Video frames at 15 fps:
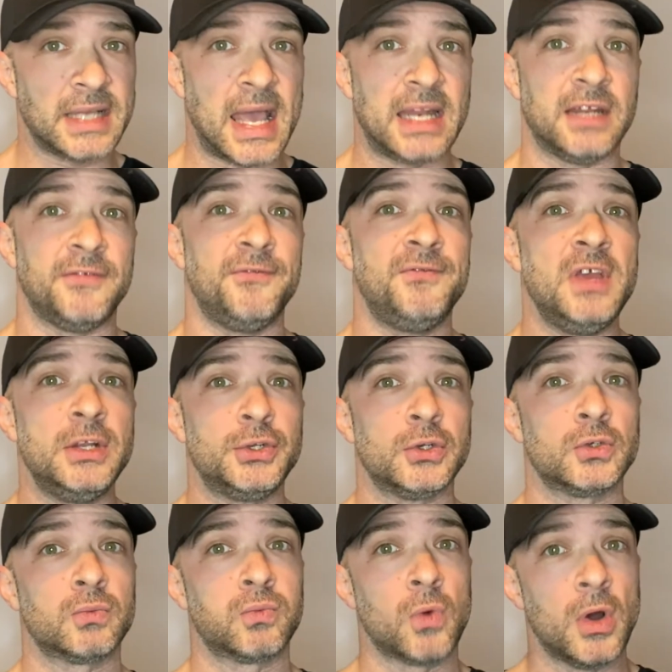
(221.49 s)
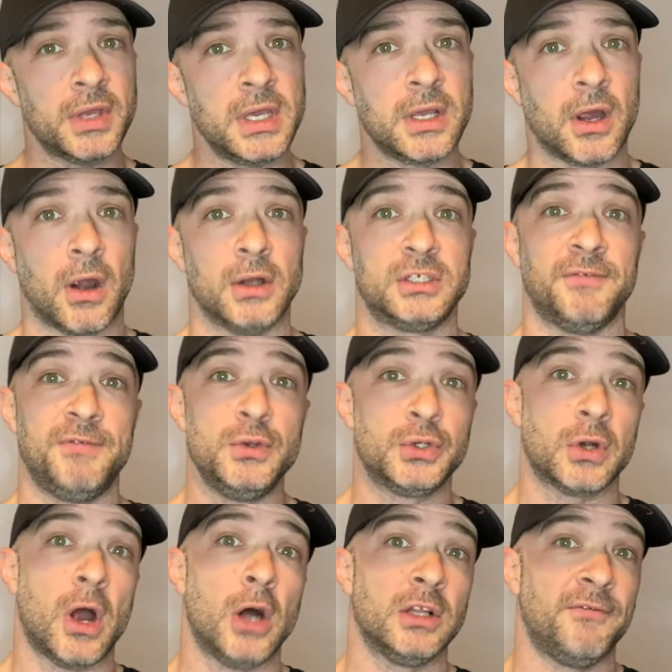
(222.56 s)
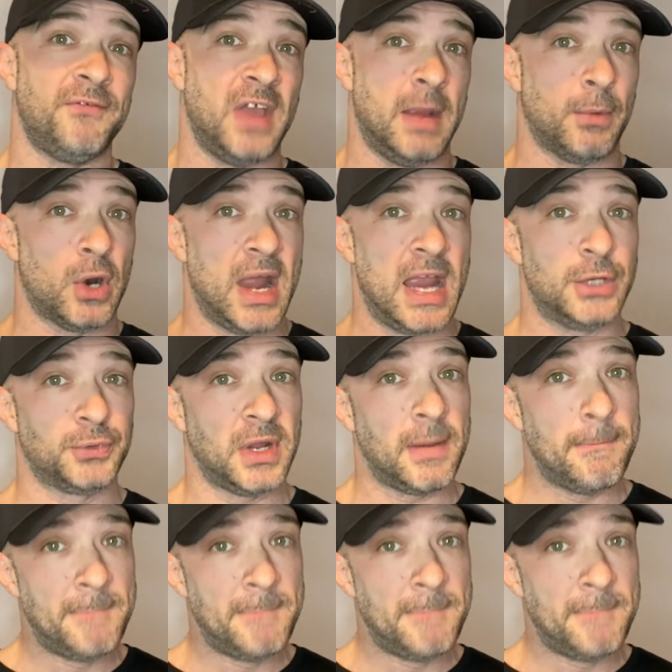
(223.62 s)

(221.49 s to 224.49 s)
and it features rookie cards of future Hall of Famer Adrian